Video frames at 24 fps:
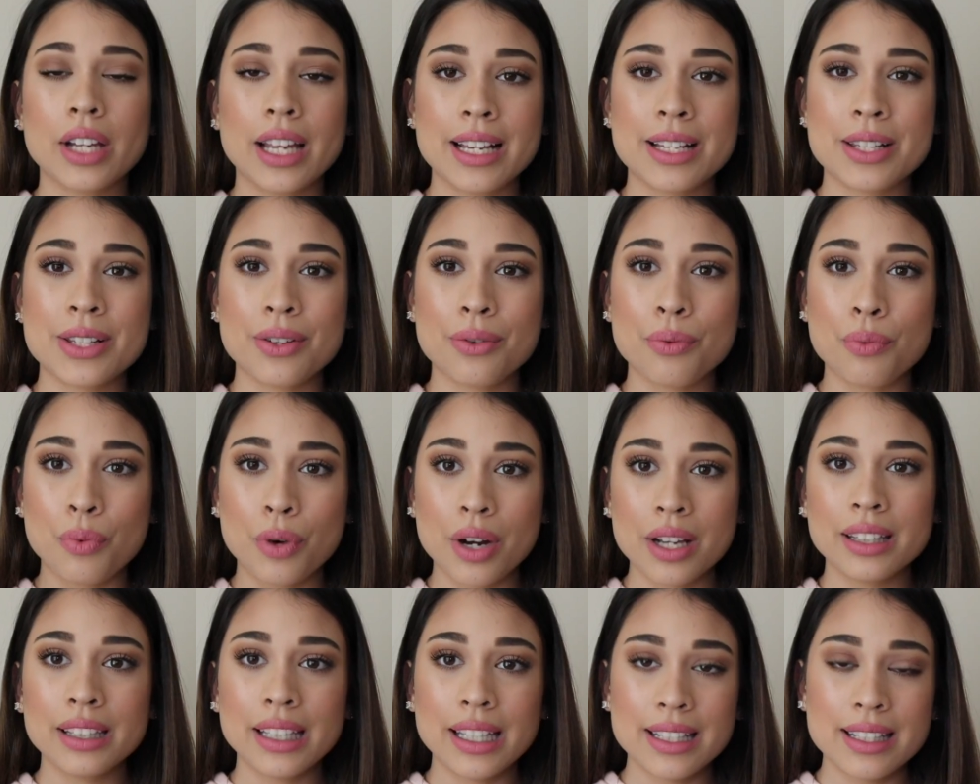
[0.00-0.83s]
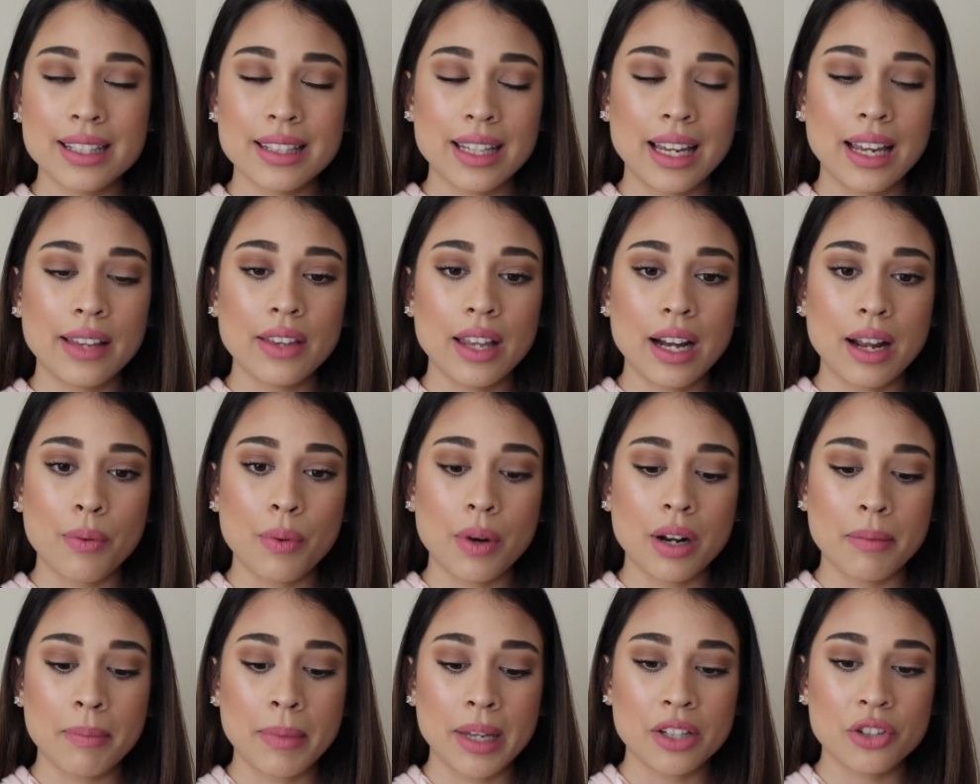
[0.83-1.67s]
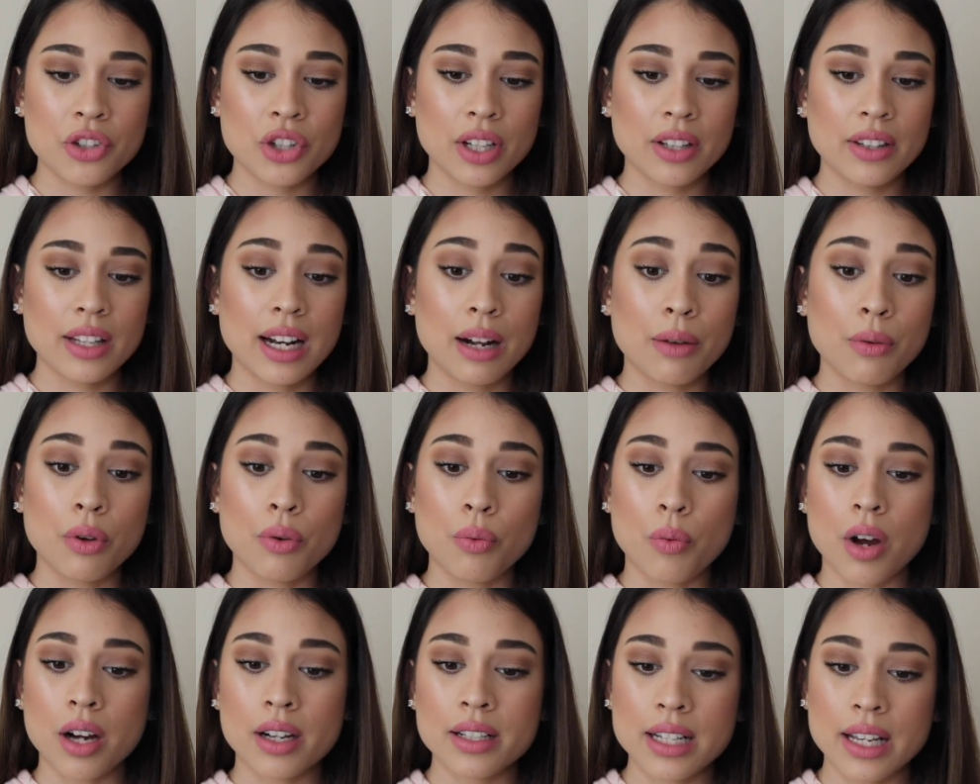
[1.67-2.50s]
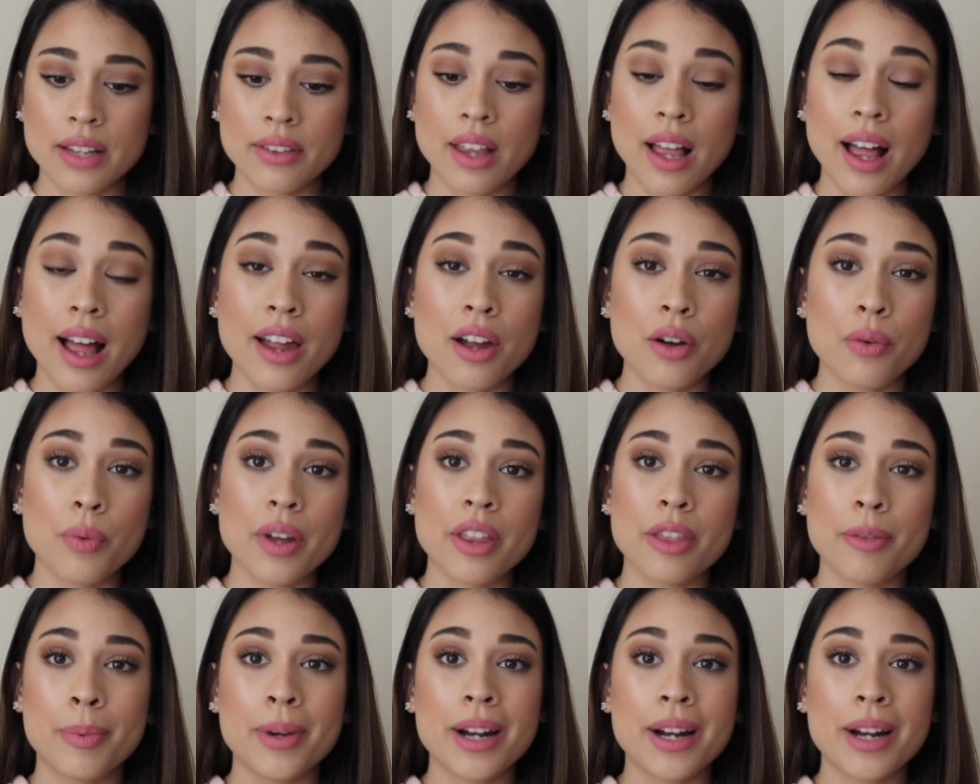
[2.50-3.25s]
Okay, so one last thing that I want to mention that I would walk down the aisle with,